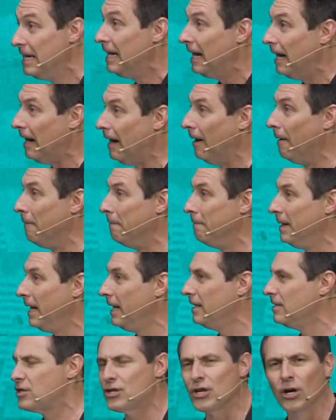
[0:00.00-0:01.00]

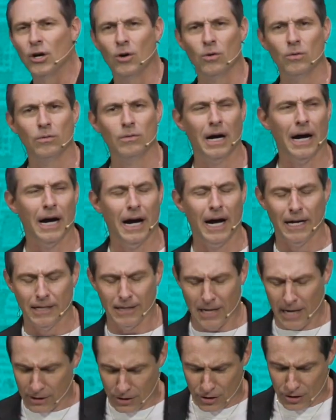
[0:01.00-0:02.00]
And so
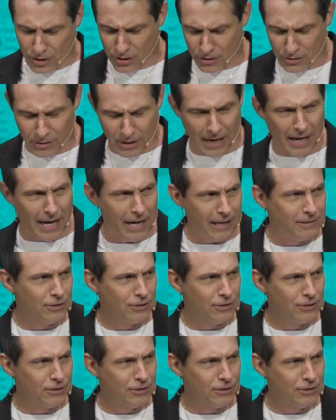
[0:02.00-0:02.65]
I